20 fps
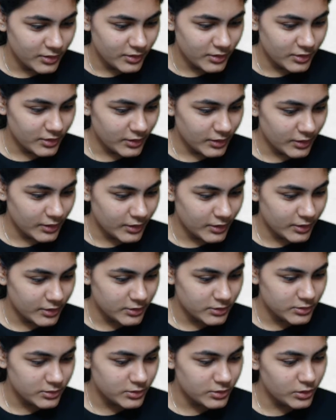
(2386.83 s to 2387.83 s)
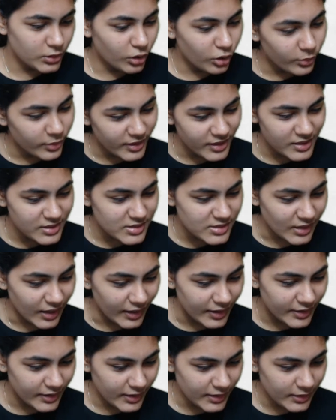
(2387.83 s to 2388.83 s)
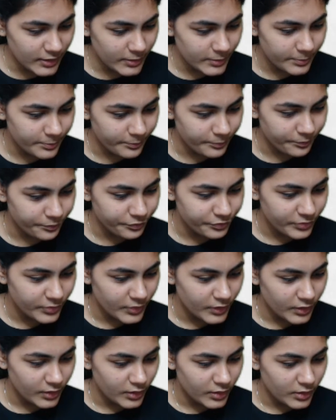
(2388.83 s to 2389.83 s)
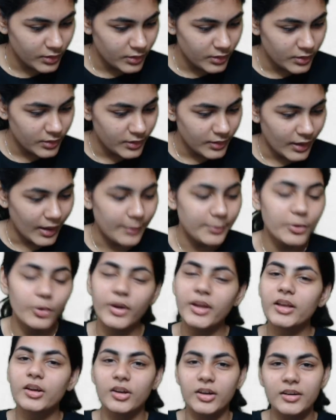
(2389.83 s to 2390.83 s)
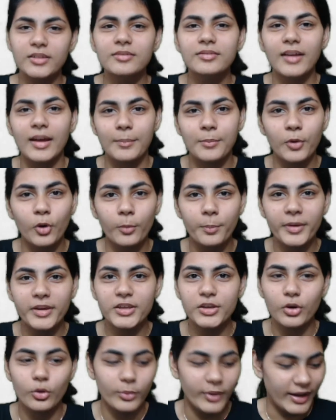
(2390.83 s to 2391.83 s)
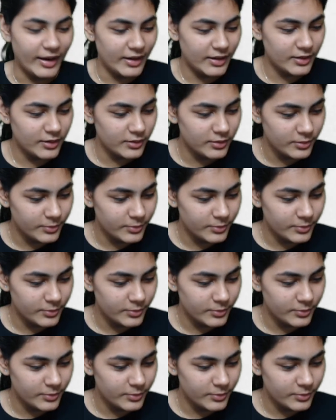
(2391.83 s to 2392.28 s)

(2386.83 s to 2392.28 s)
No worries, Sahil. I'm doing good. I'm hoping you're well.